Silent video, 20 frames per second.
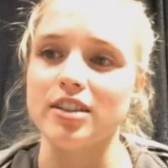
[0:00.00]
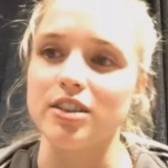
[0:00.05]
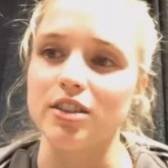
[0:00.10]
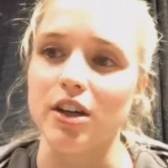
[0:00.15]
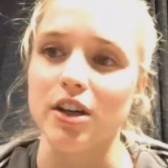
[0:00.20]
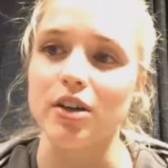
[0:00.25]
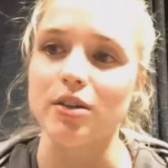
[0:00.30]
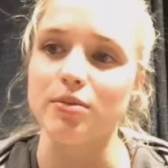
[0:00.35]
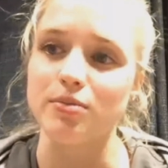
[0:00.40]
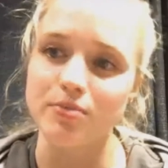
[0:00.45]

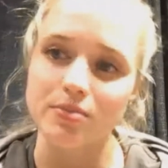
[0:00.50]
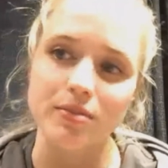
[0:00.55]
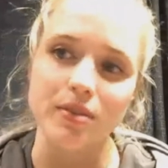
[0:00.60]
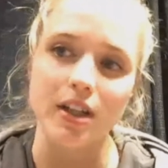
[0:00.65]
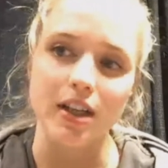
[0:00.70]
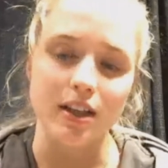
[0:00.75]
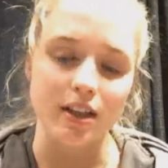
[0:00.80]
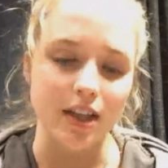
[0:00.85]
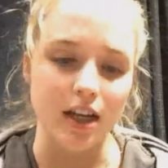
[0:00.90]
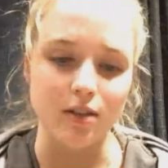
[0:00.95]
So
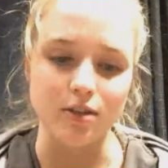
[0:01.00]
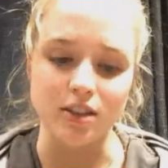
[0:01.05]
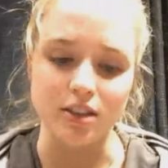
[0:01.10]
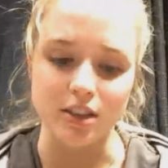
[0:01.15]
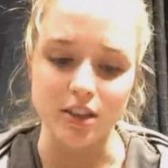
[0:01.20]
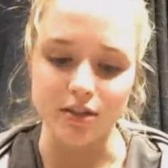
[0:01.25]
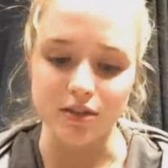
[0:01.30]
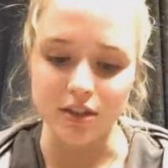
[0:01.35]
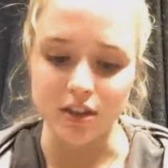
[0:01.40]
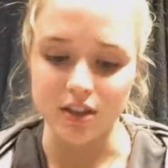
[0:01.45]
that was the
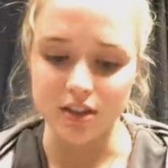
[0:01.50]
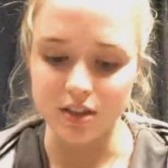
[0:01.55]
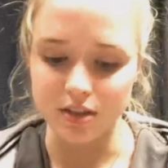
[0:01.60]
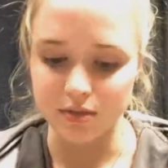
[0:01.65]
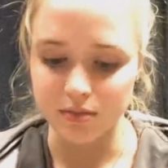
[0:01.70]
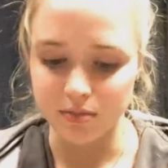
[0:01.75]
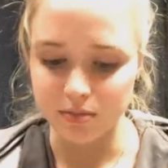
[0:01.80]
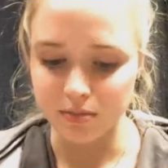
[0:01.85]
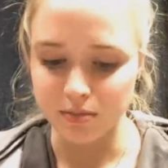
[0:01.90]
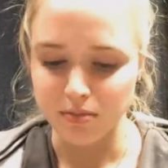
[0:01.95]
difference.